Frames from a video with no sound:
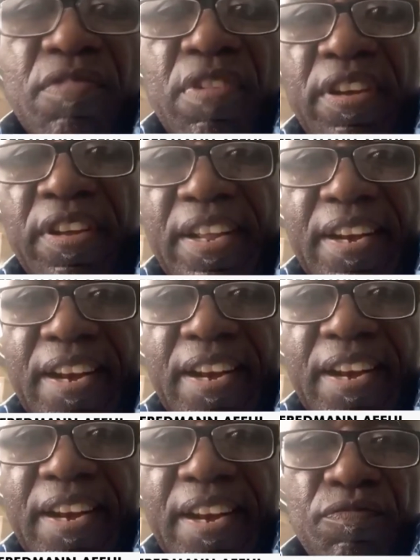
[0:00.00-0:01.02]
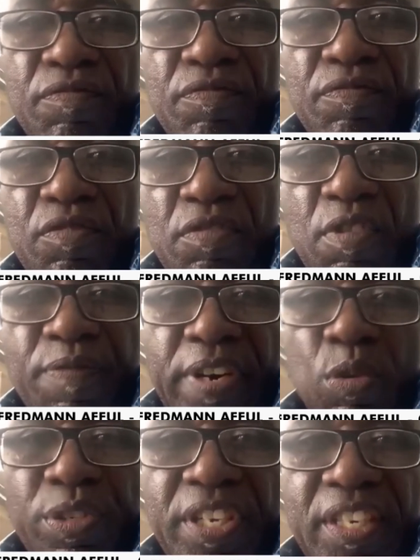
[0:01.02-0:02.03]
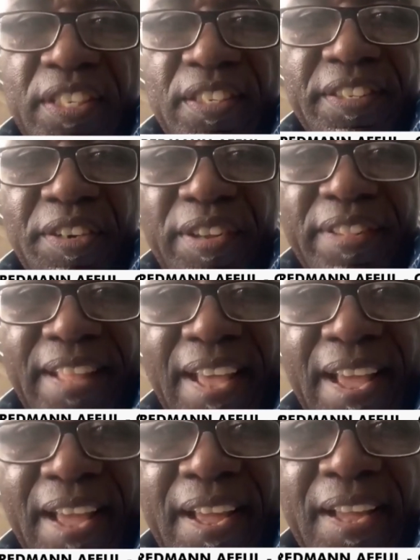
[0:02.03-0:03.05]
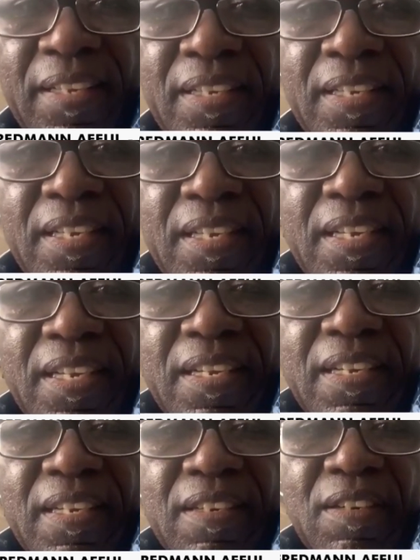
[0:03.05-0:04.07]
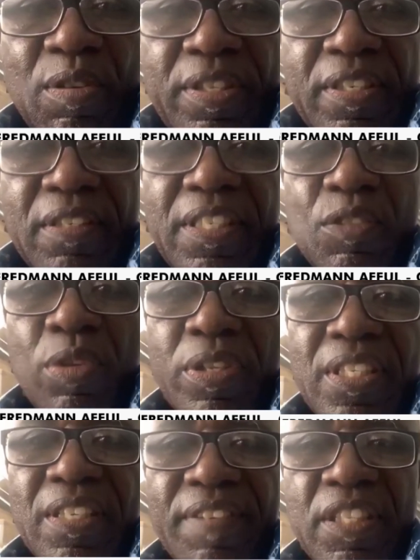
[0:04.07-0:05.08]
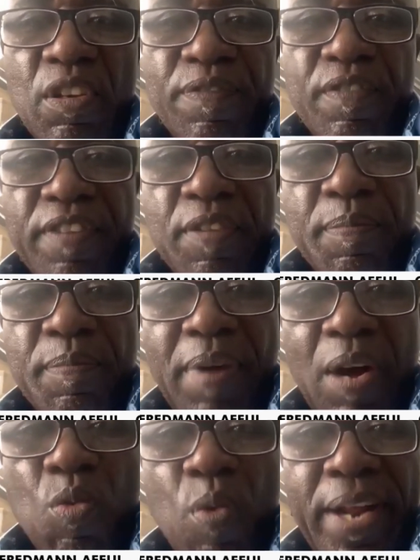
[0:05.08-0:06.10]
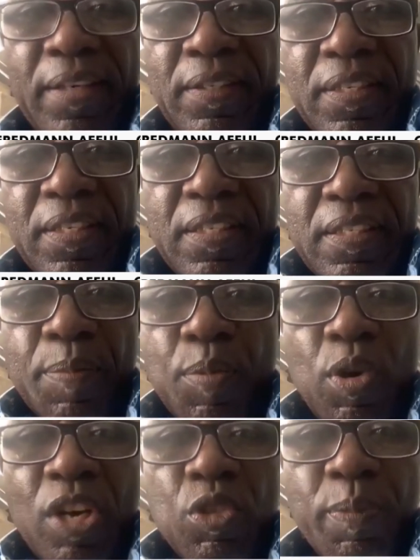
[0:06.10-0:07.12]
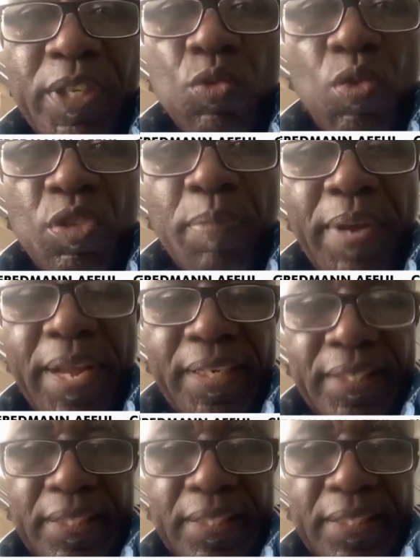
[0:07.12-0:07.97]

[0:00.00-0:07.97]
in and out of negotiations here and there until the 27th of November when the pronouncement was made.